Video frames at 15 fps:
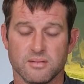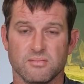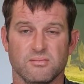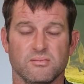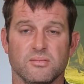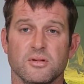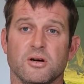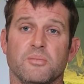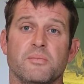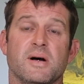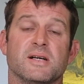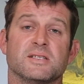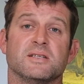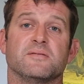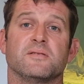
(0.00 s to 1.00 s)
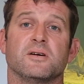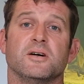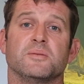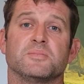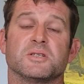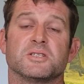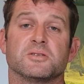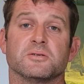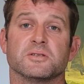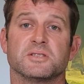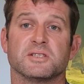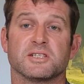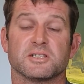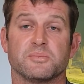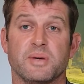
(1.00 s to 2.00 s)
Not massive, like up to sort of
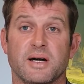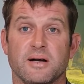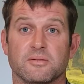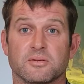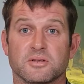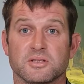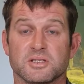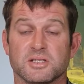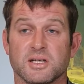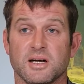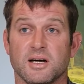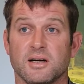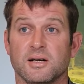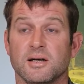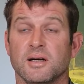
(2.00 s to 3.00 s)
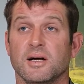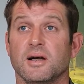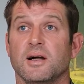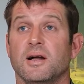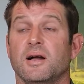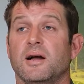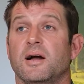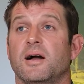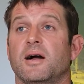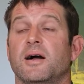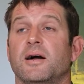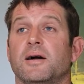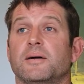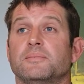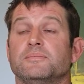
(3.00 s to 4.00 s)
£6, good start.
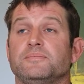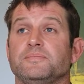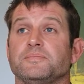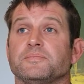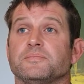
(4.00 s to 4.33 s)
Gone